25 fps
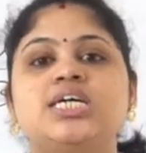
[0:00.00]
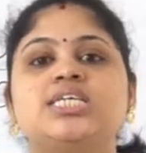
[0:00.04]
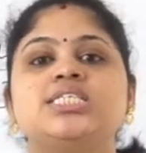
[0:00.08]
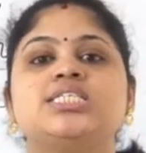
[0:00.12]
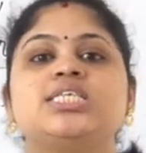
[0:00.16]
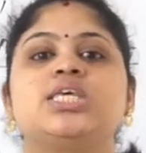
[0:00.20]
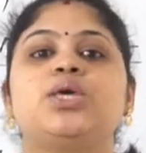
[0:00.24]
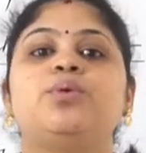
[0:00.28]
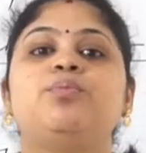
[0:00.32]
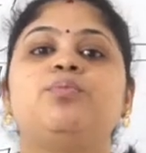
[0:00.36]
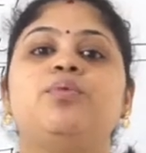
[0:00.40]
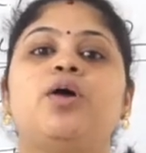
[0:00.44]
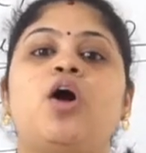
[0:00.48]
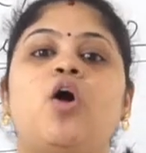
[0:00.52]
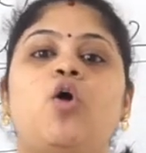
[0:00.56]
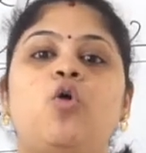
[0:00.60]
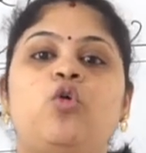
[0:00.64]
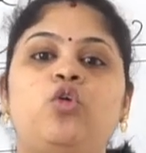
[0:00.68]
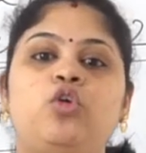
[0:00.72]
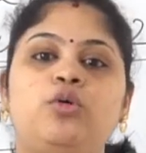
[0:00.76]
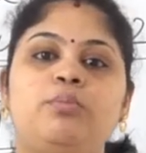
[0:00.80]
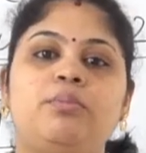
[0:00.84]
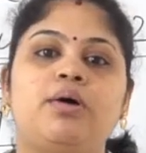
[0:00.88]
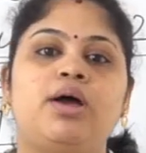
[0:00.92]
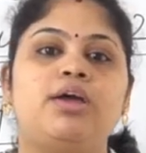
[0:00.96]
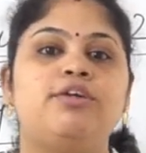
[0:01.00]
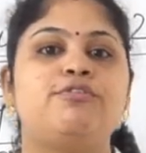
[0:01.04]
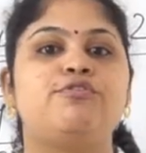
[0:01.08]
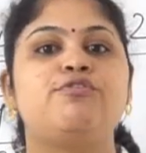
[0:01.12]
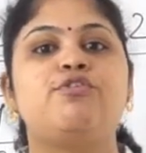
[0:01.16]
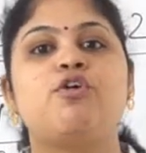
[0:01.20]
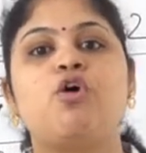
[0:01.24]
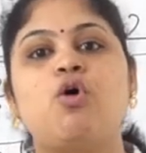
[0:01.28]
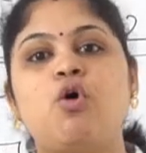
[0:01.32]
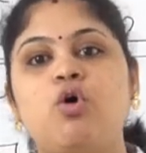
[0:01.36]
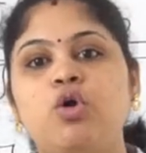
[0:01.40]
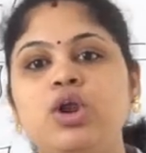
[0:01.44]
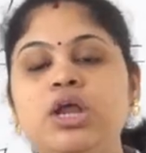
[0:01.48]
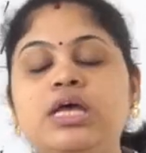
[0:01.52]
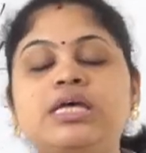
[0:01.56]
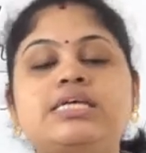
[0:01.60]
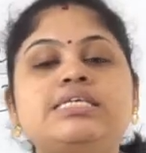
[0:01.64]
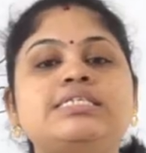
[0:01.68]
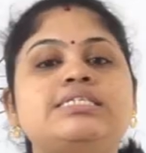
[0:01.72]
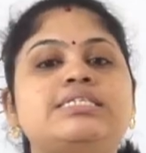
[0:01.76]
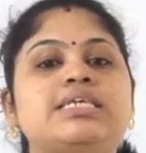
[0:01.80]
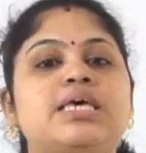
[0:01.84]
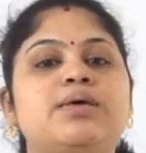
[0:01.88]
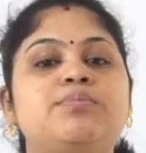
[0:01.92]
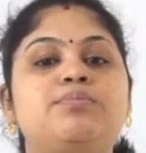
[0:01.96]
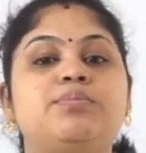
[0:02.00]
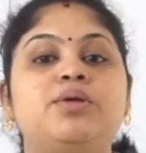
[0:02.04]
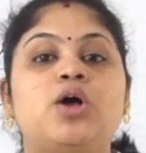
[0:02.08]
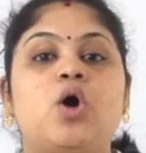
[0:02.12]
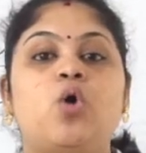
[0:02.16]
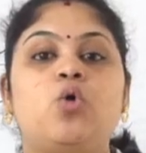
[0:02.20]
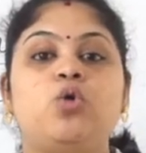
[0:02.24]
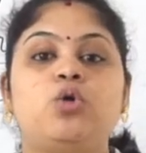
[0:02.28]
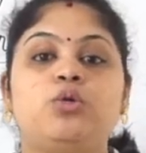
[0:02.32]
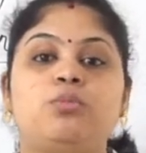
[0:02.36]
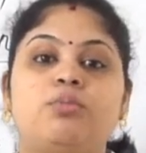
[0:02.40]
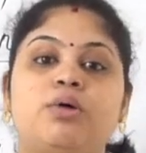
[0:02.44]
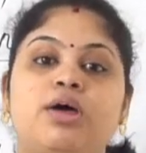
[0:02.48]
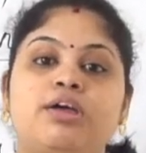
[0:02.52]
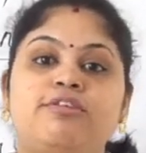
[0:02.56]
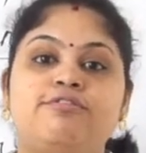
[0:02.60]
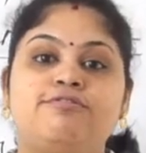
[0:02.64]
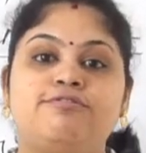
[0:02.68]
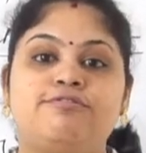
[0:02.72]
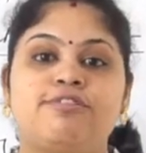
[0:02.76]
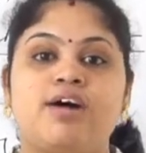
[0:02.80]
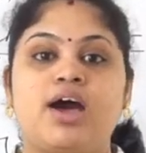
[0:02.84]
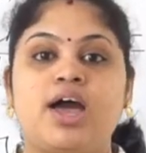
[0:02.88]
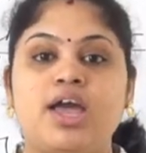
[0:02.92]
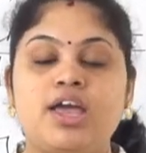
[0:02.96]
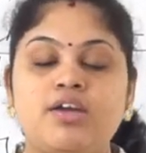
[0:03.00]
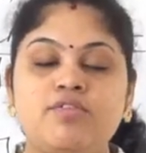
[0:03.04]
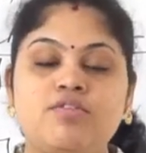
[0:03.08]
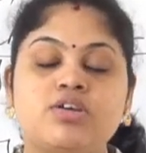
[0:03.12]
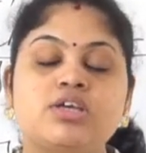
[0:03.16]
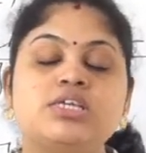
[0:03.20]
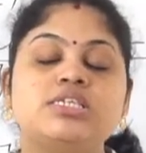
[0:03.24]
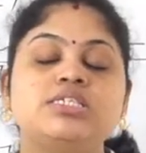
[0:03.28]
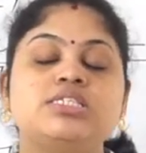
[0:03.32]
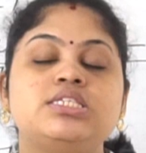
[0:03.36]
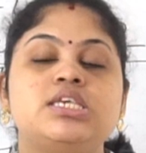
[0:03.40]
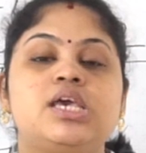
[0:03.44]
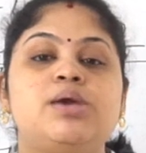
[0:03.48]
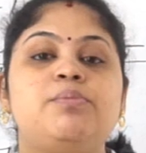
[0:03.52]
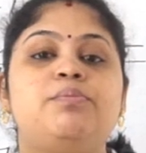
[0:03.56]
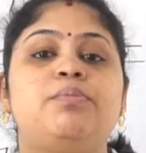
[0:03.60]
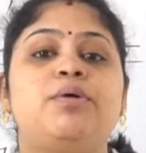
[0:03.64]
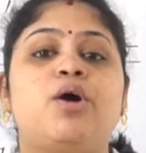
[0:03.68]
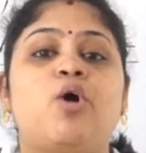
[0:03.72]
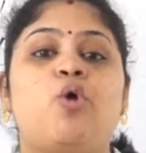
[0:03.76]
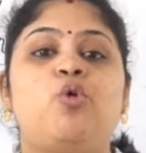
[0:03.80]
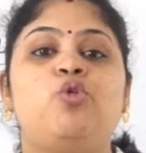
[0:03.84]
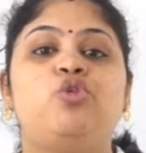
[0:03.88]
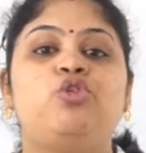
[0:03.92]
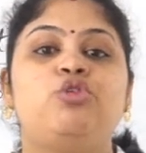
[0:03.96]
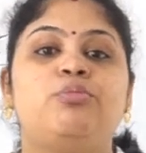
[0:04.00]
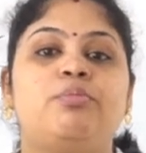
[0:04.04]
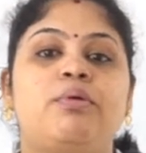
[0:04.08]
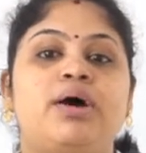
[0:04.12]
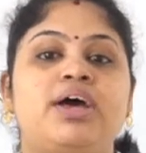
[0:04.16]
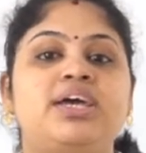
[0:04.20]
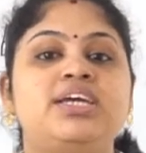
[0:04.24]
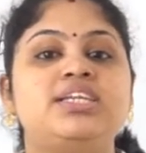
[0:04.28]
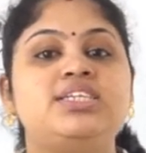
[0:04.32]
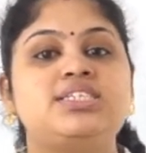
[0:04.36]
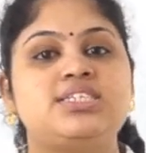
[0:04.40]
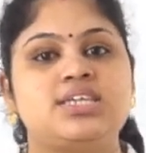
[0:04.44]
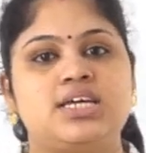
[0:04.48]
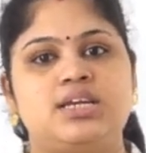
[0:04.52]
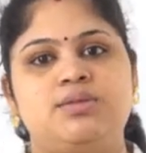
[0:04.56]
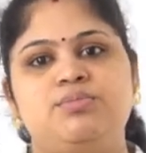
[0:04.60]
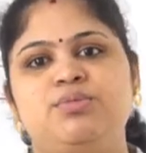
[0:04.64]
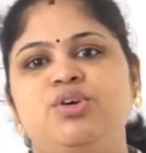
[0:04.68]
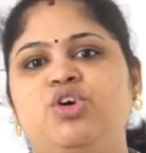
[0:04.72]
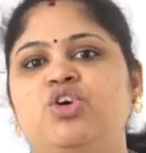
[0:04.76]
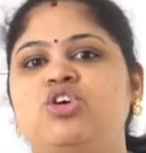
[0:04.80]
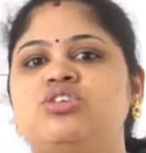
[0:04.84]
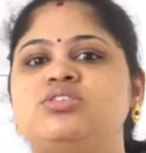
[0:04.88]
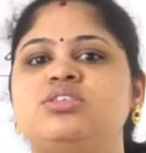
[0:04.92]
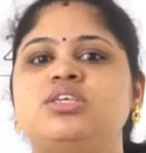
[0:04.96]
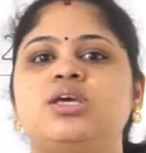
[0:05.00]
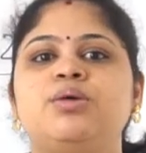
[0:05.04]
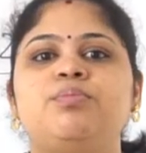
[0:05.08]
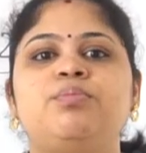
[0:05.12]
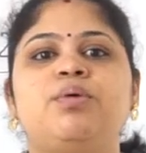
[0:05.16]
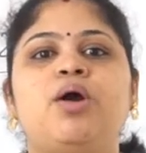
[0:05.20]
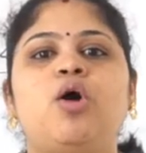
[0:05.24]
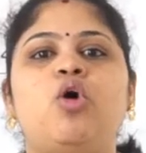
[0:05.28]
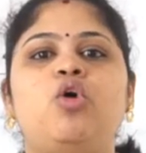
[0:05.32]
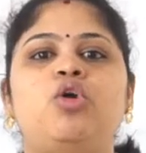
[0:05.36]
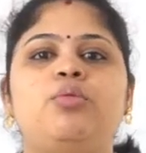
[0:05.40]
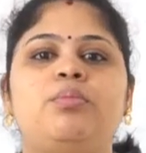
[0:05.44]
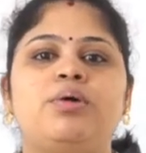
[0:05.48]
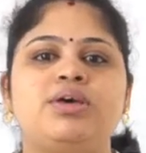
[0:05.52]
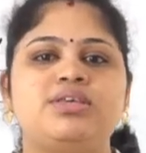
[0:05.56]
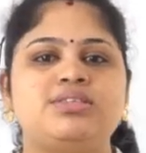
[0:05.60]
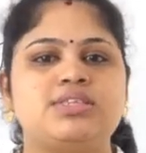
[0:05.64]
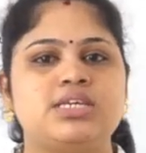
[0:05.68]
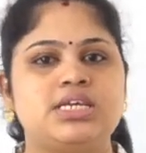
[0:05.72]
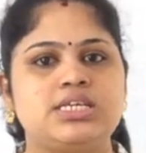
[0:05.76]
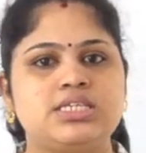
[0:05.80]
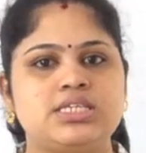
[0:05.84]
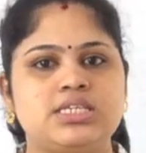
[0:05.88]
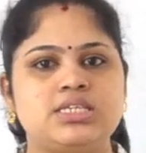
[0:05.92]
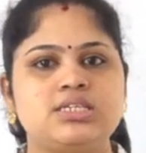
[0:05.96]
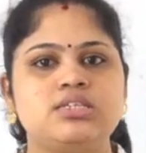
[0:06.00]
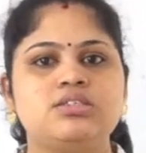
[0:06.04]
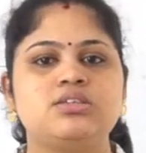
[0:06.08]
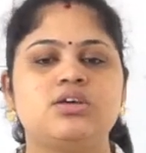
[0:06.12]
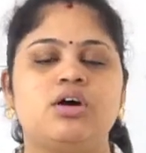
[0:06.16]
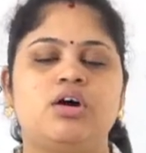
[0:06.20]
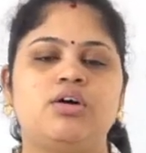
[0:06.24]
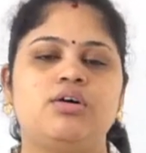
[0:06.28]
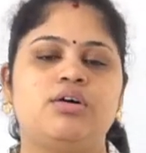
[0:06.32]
skip count by 4, skip count by 5, skip count by 10, because skip count by 6 is